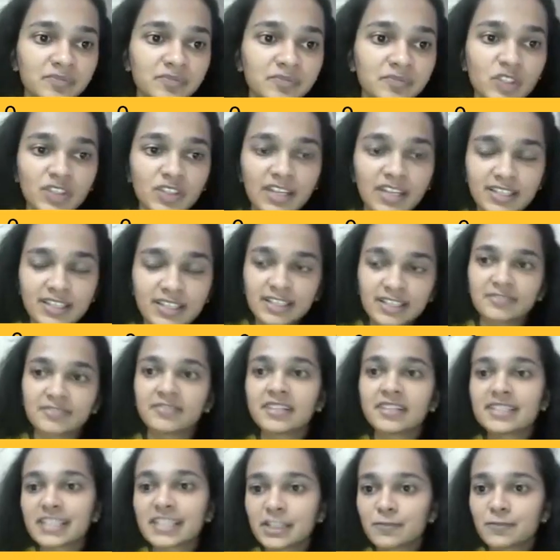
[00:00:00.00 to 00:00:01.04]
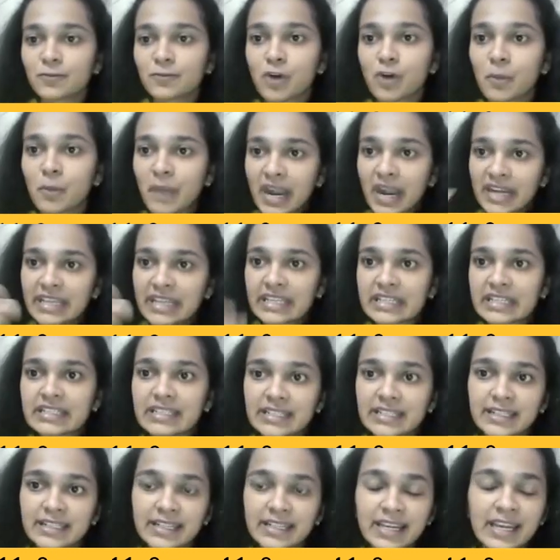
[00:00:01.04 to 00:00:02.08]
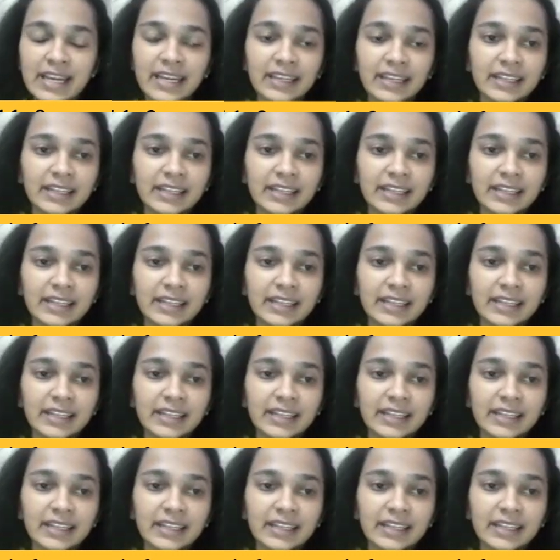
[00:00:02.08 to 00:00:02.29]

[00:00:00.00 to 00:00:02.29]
So there's a difference in format here.